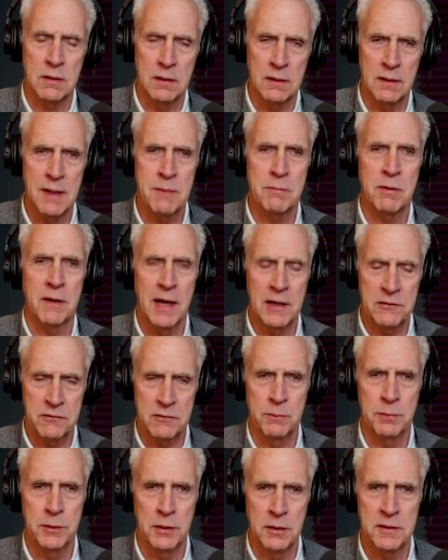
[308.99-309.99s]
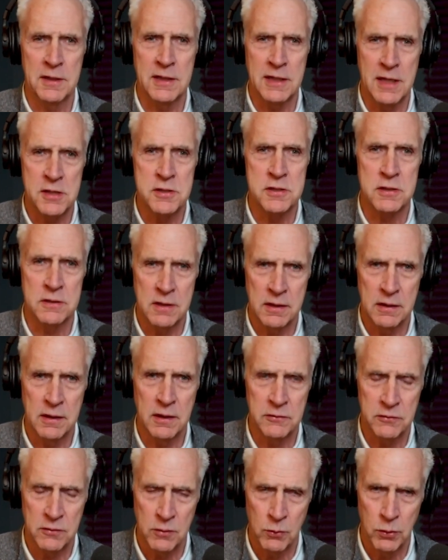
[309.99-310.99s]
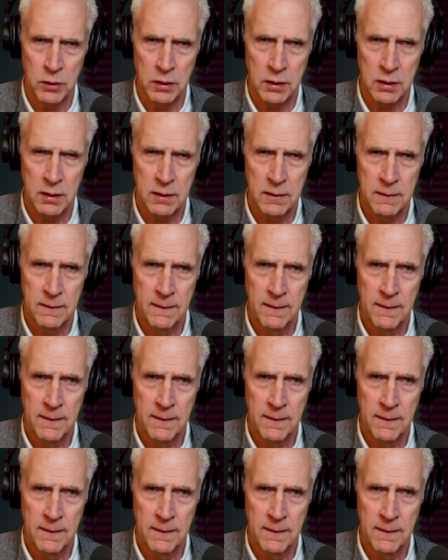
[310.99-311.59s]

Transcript: The labor has to build the engine that does the work.